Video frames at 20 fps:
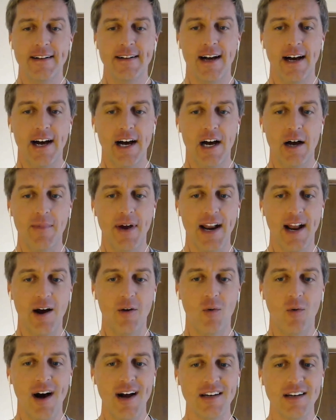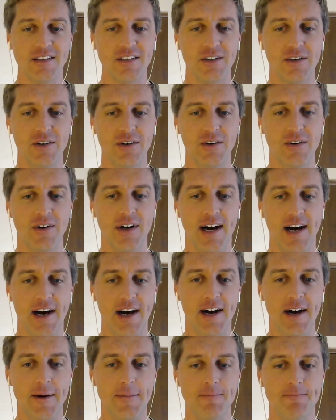And I want
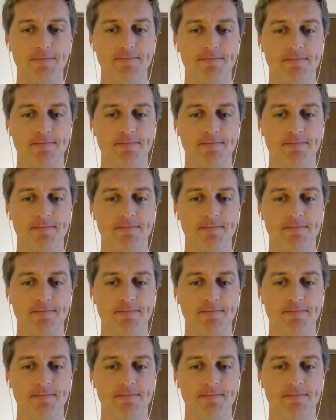to